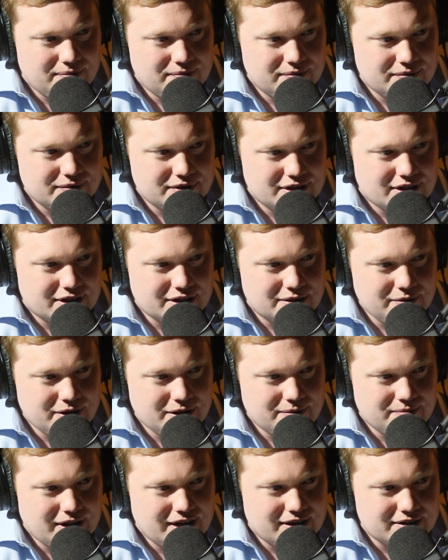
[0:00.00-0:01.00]

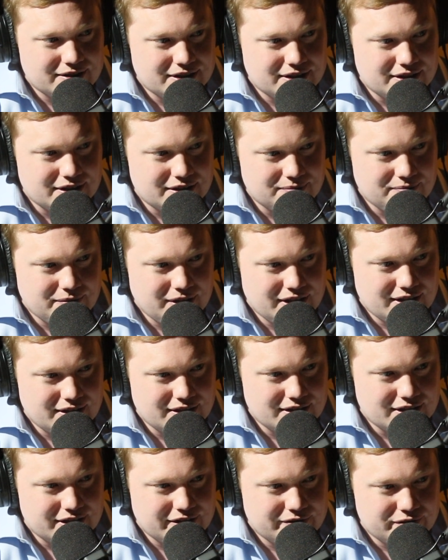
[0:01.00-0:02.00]
talk to me about
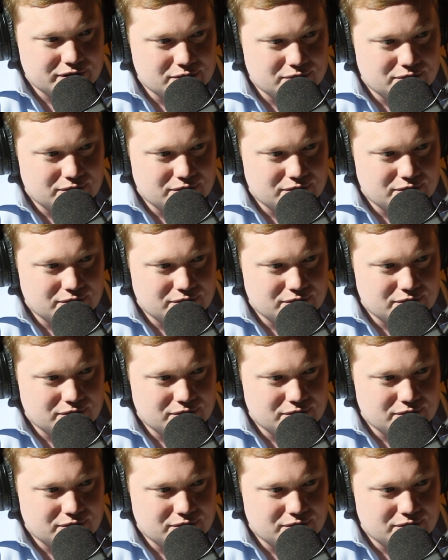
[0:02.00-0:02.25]
being the